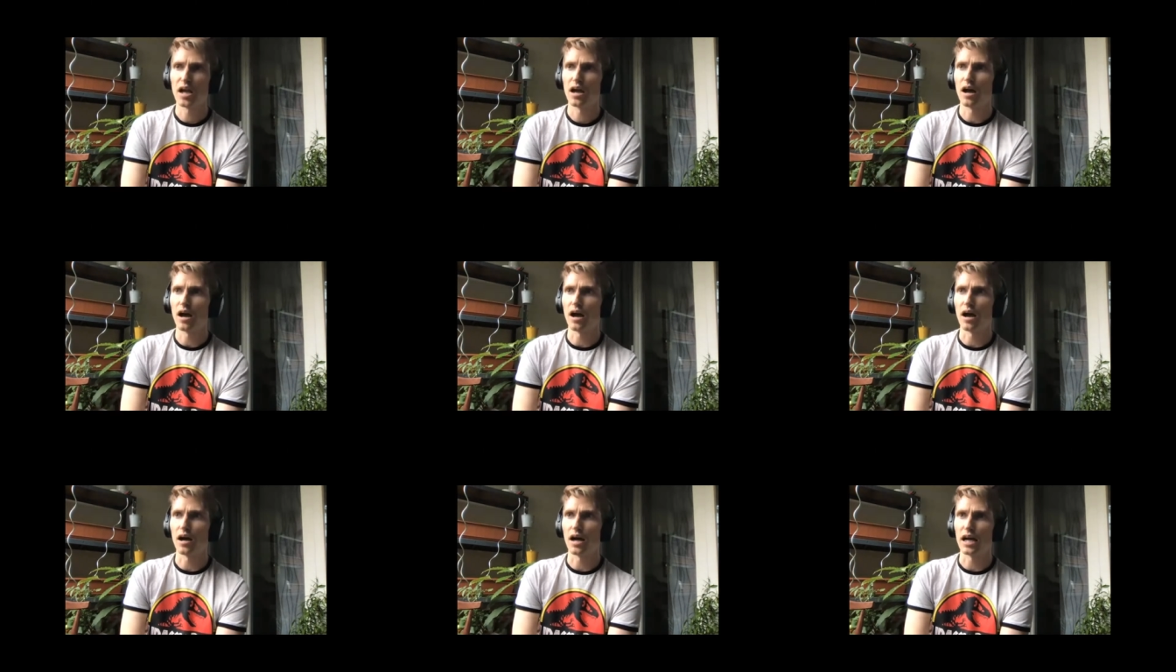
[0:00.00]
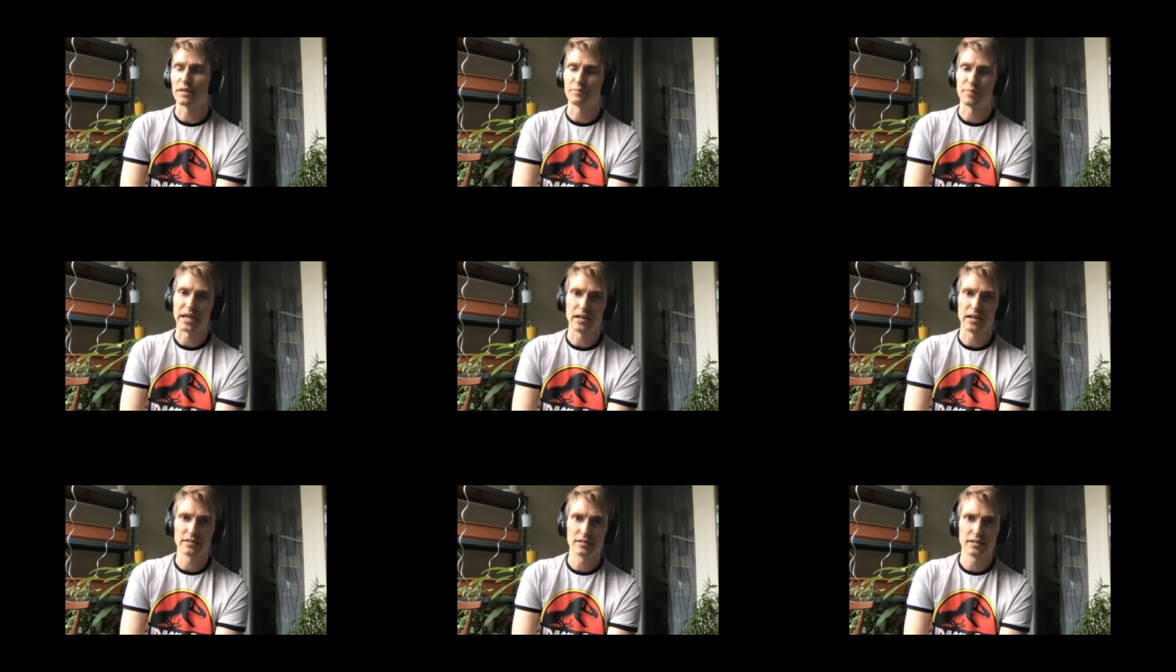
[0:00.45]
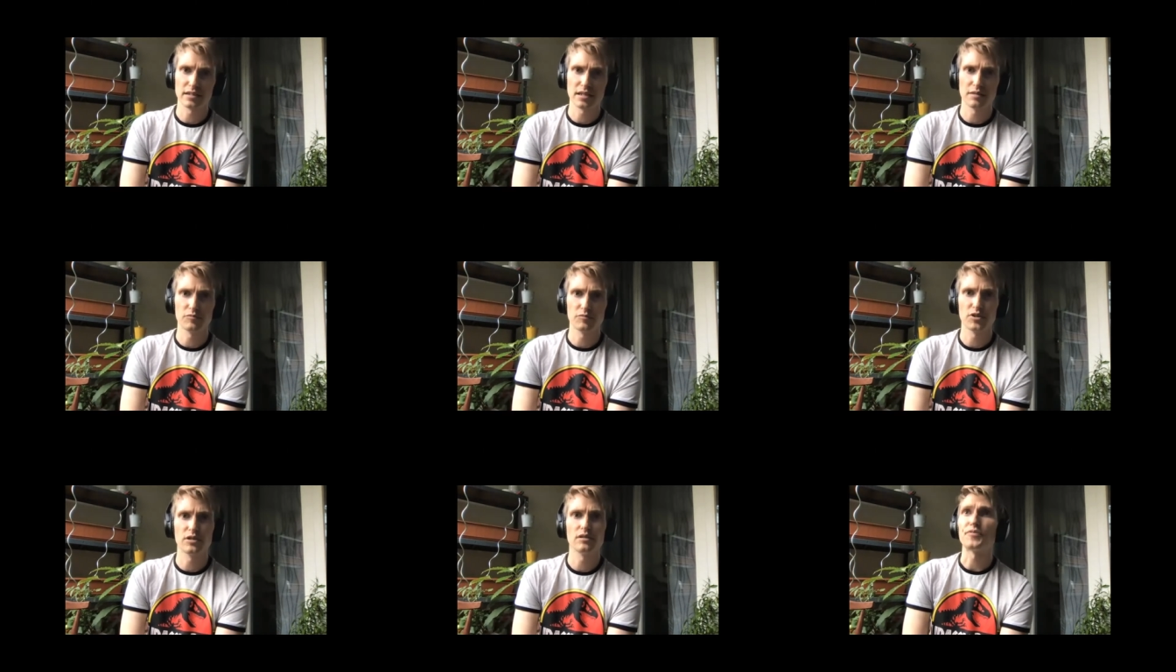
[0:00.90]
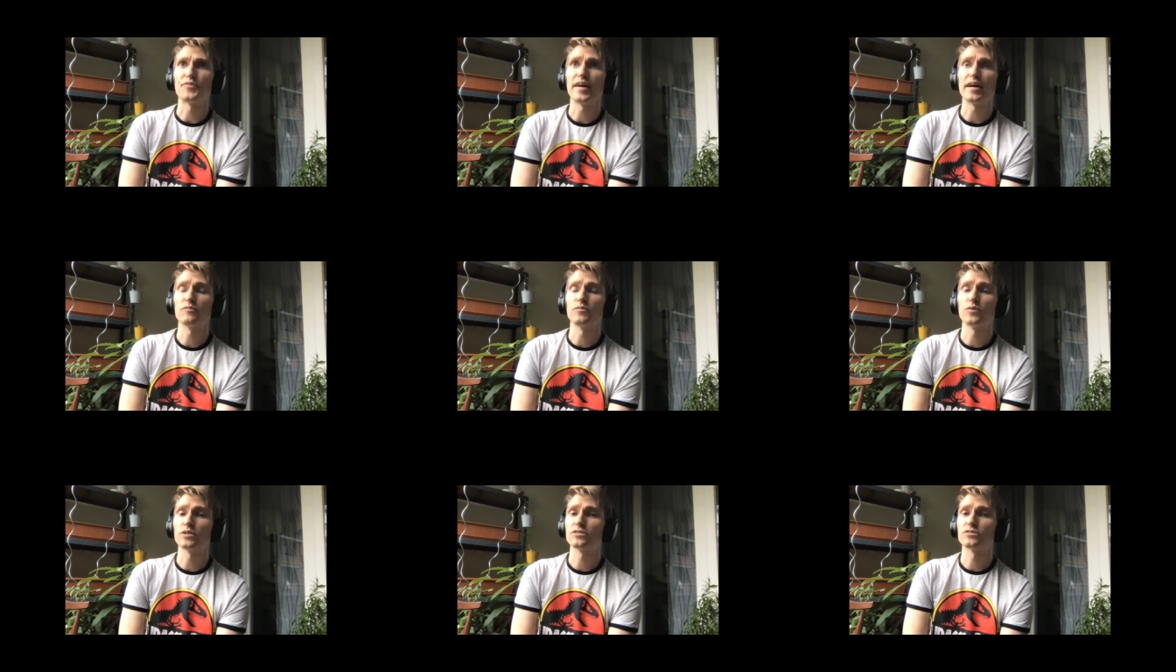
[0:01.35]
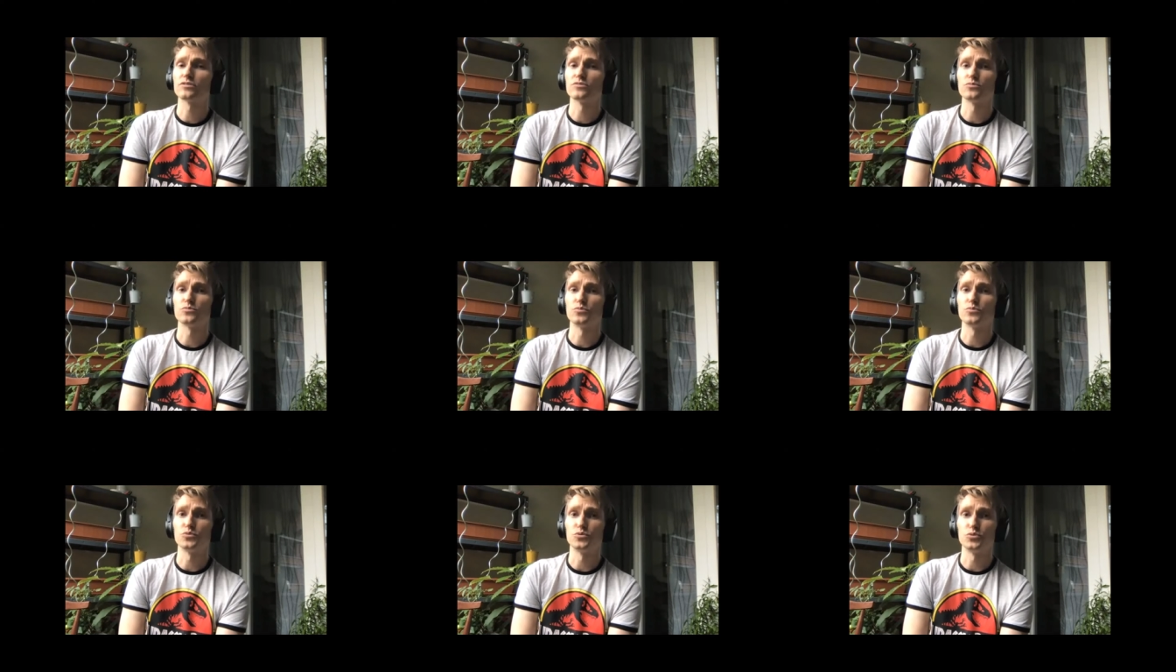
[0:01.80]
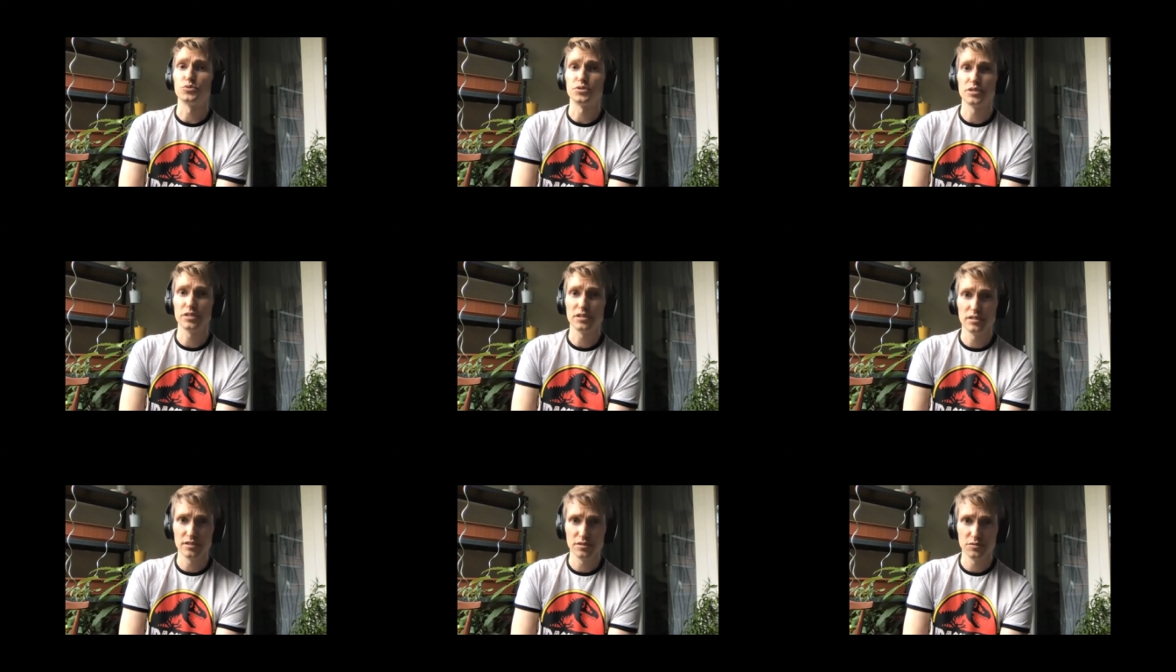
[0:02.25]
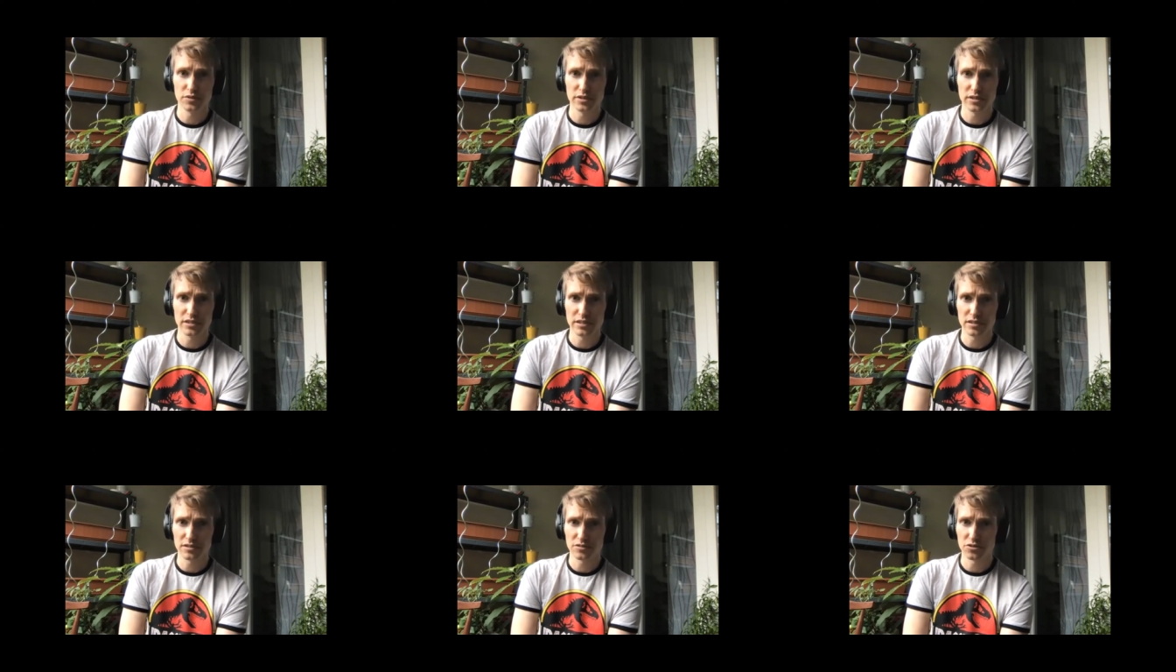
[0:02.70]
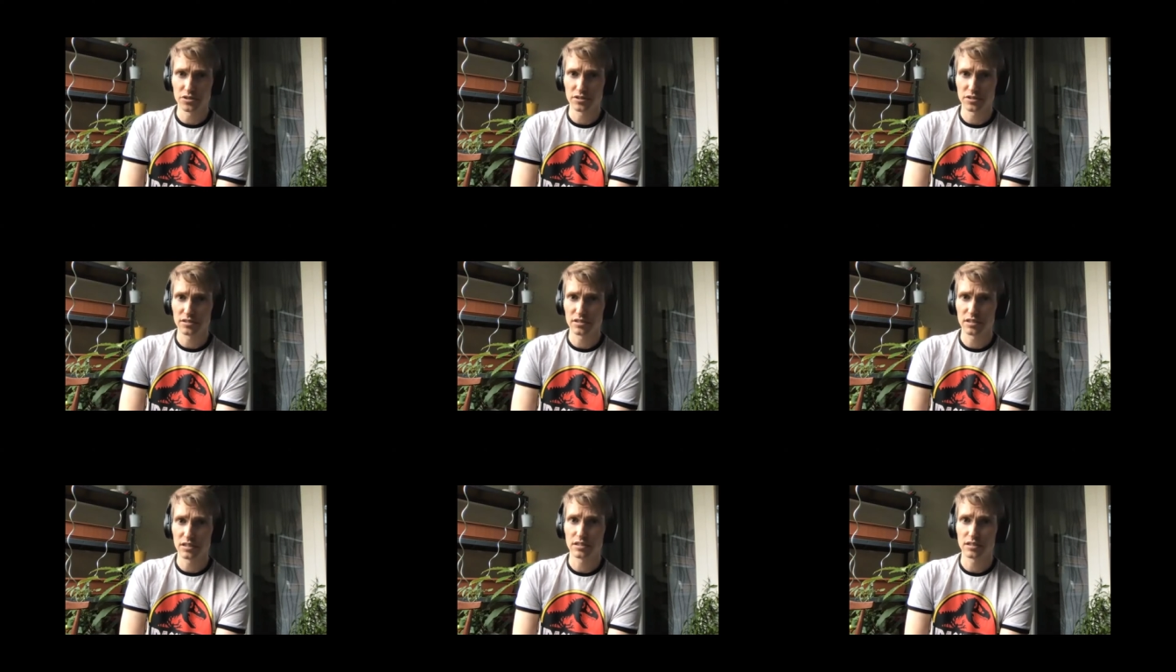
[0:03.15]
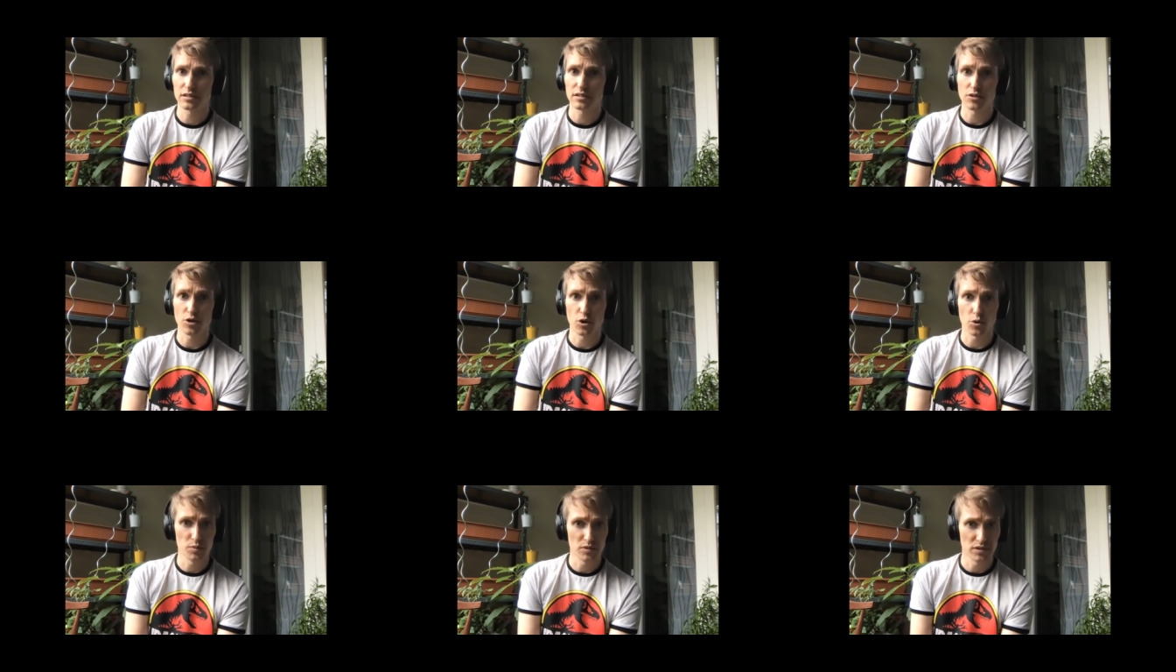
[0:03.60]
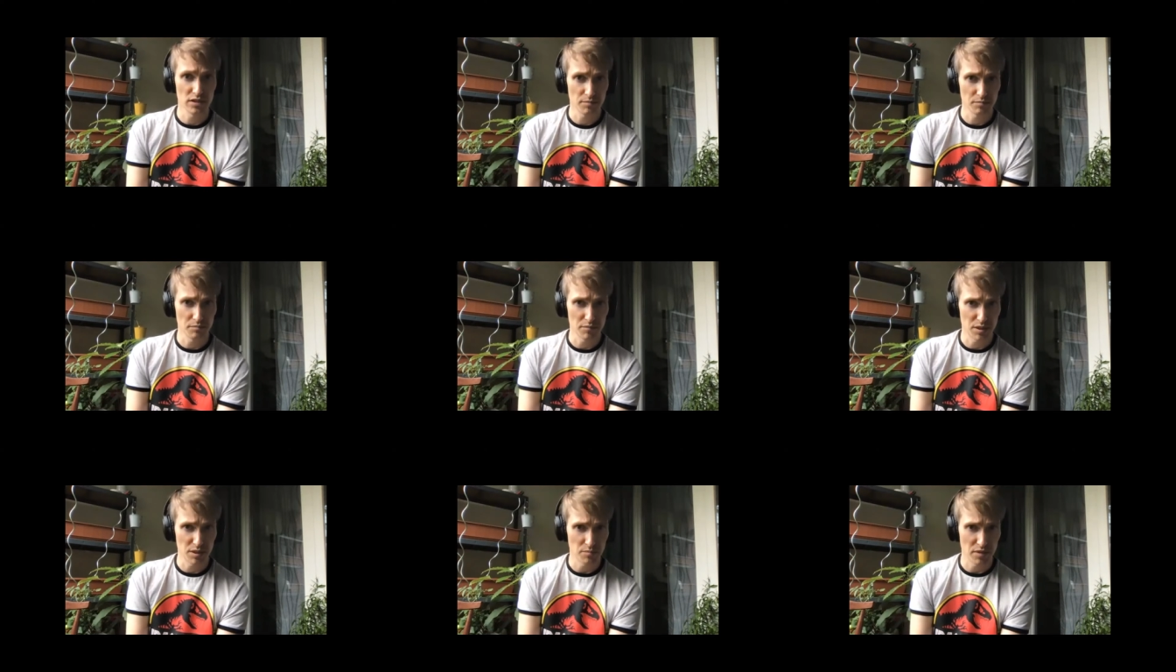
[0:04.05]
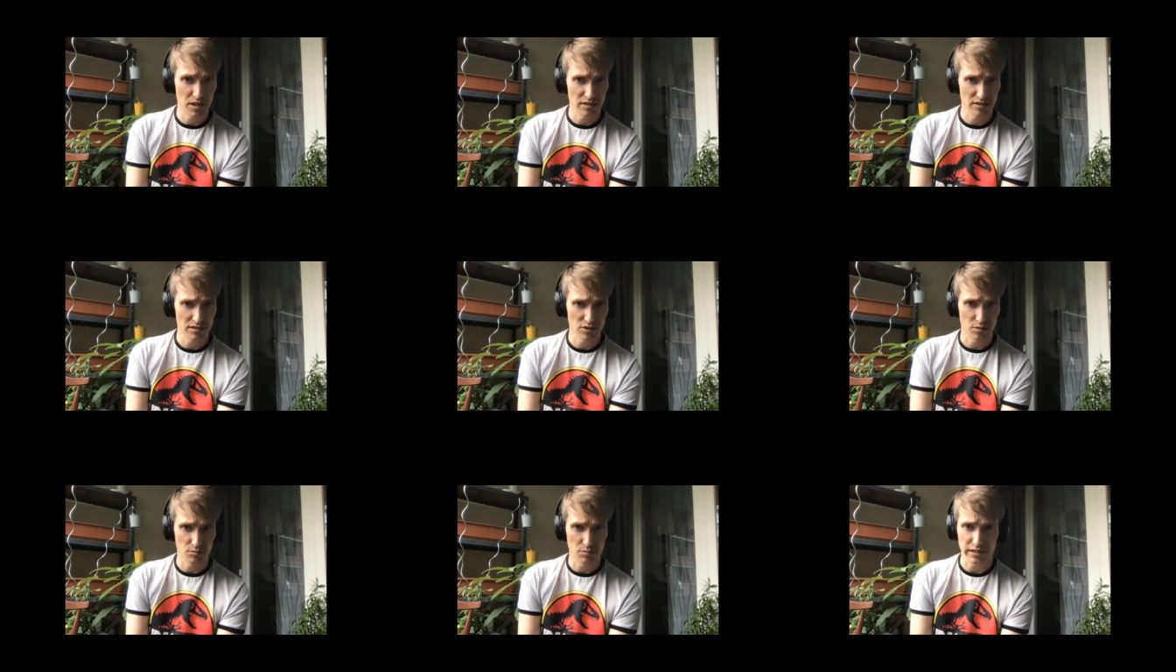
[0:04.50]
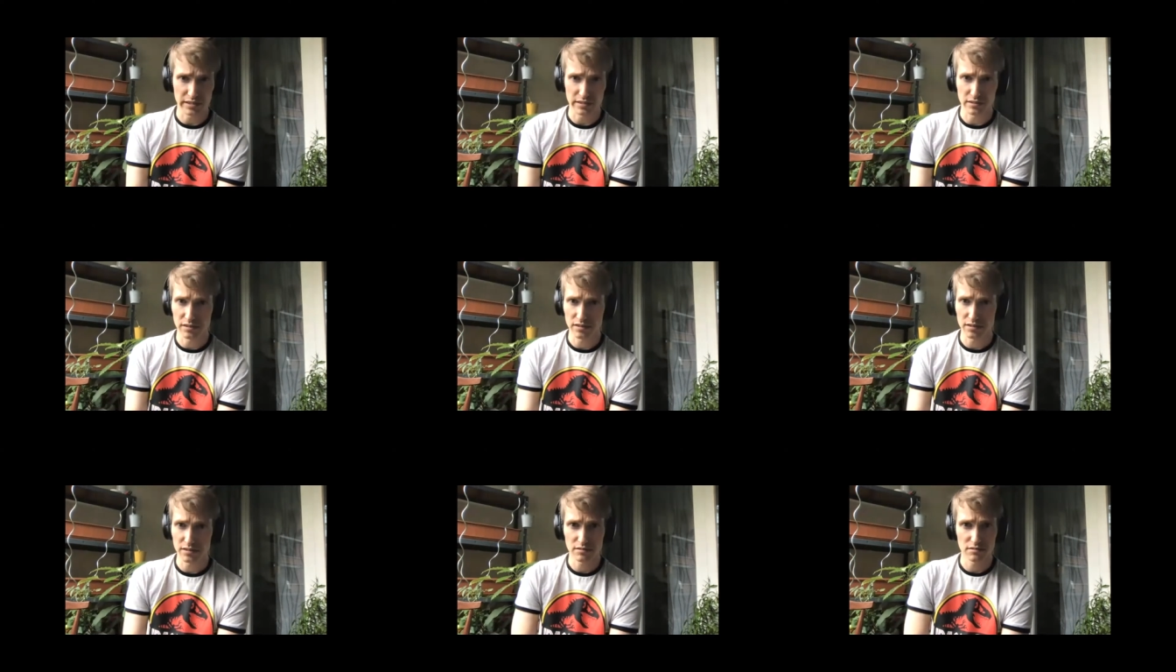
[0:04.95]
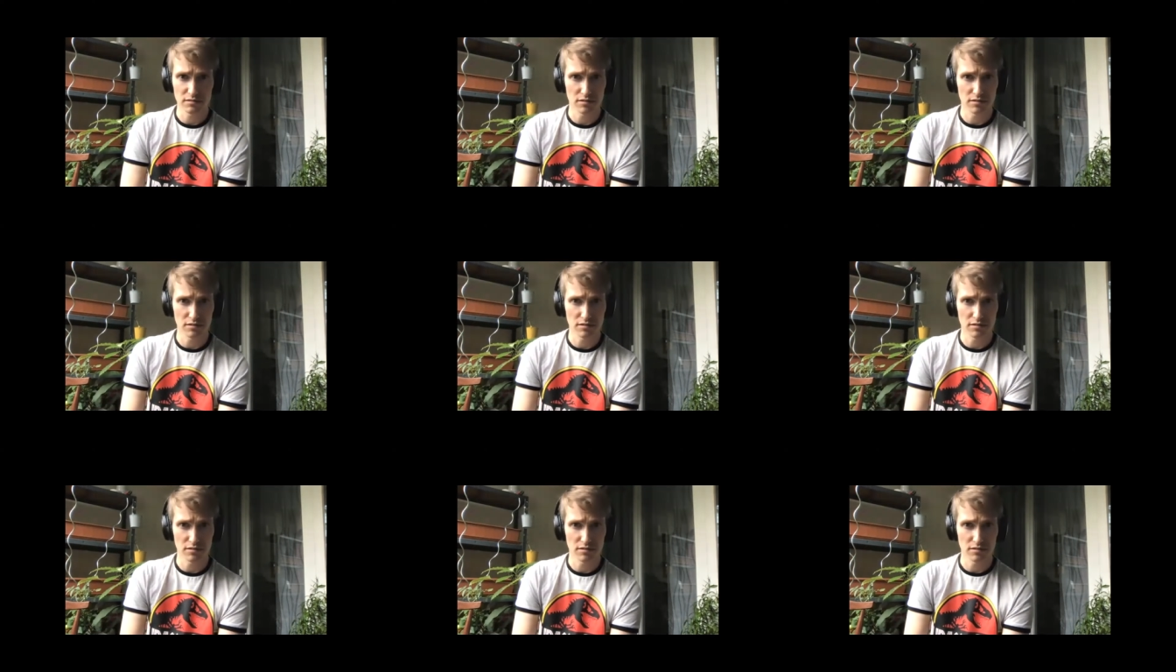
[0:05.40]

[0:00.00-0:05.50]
Uh, mm-hmm. uh, and behind the camera. That was really, really interesting. It opened up my mind completely.